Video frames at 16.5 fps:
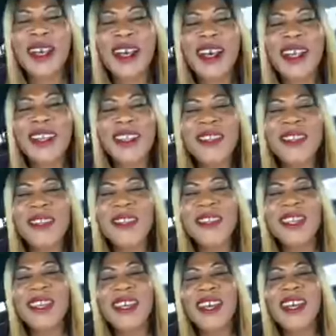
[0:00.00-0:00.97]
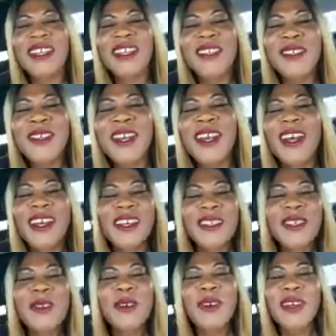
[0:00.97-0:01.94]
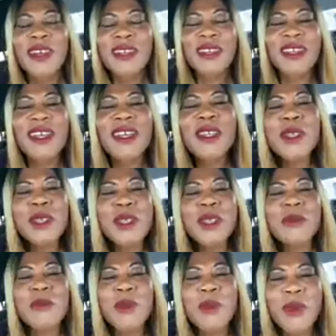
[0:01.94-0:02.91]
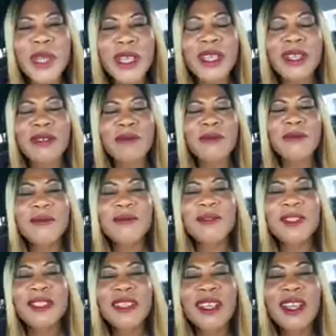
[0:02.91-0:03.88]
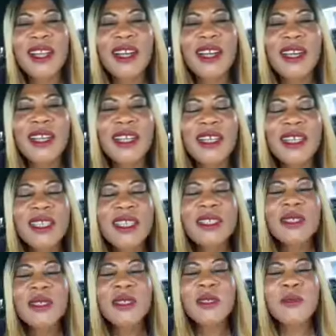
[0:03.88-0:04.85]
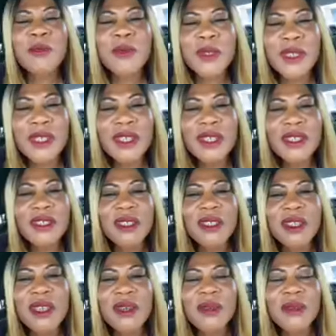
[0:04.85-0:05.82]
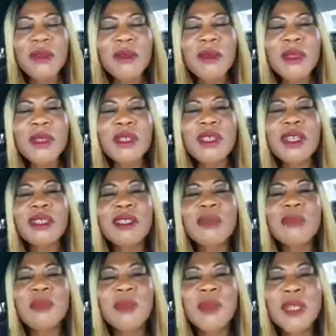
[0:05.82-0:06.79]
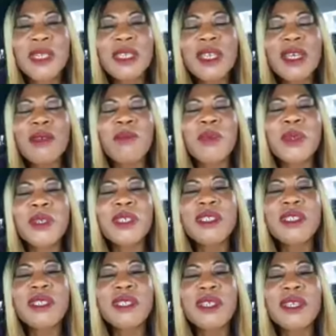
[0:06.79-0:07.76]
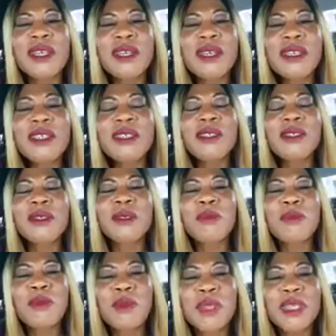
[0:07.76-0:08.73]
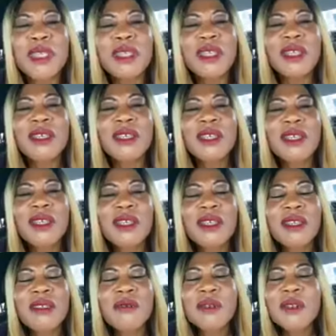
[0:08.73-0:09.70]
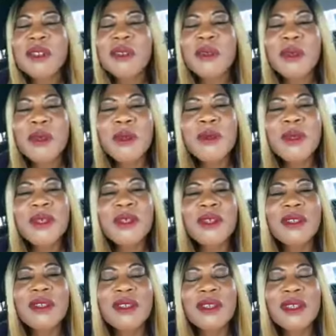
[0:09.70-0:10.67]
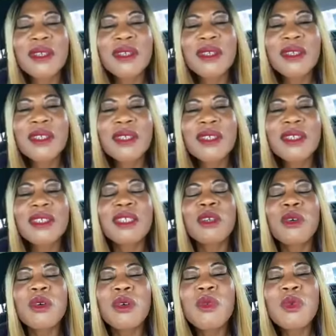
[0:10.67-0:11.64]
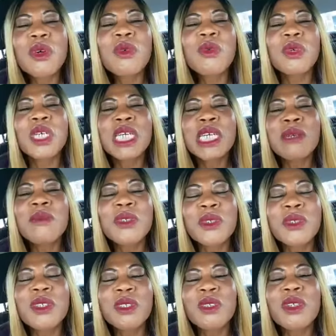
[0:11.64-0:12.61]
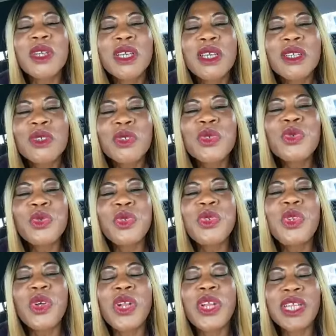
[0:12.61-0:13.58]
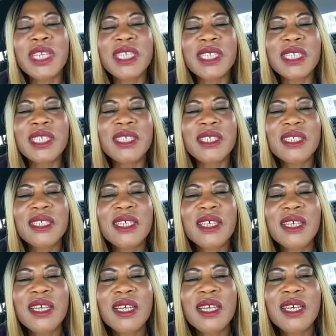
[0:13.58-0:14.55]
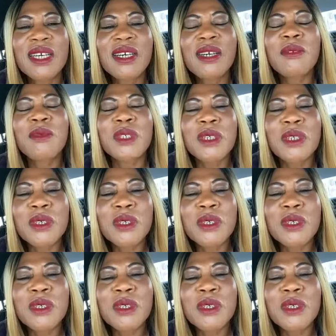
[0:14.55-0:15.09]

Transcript: hallelujah, hallelujah. So let us pray. Let us pray. We, the prayer point is to pray for the whole world. That the whole world will come to the true knowledge of the